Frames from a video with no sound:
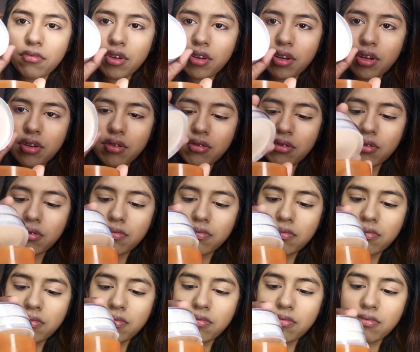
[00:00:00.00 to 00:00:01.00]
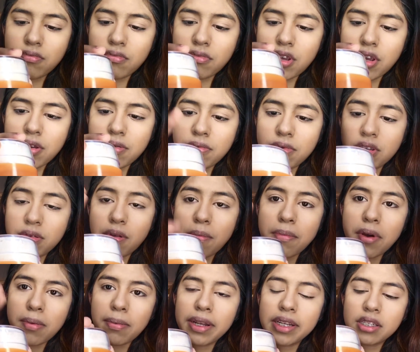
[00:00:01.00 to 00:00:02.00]
Okay, so yeah, because
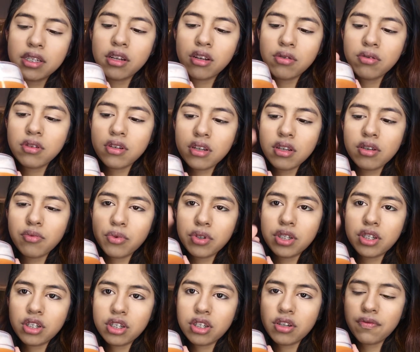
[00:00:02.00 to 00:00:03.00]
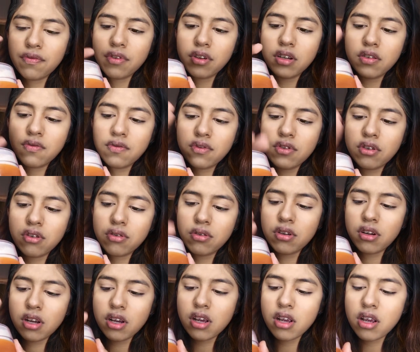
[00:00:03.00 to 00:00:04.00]
my mom likes to use it with just the fluff, so
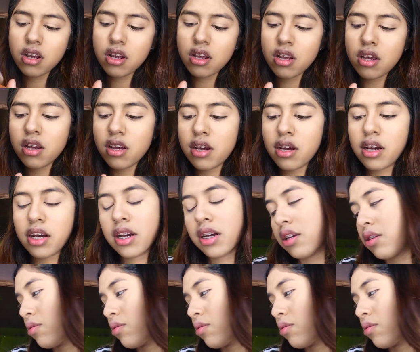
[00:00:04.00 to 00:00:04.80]
I